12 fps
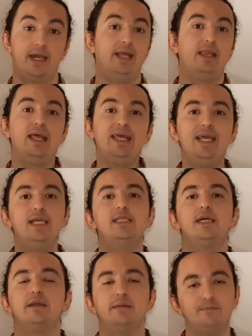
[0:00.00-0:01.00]
and the
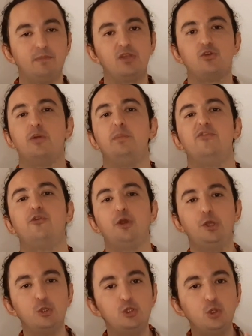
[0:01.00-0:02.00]
easier it's gonna be for
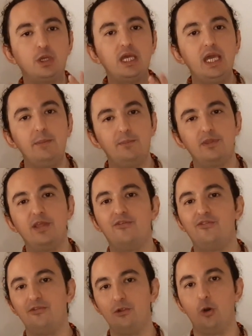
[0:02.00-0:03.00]
you to keep the
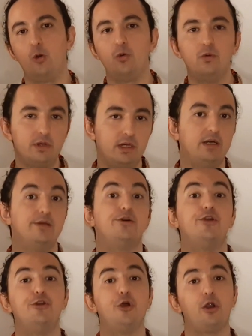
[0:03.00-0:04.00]
flow
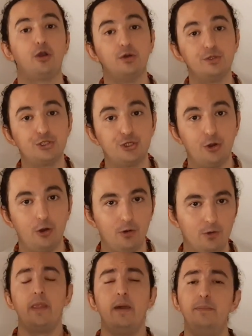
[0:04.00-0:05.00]
under your control.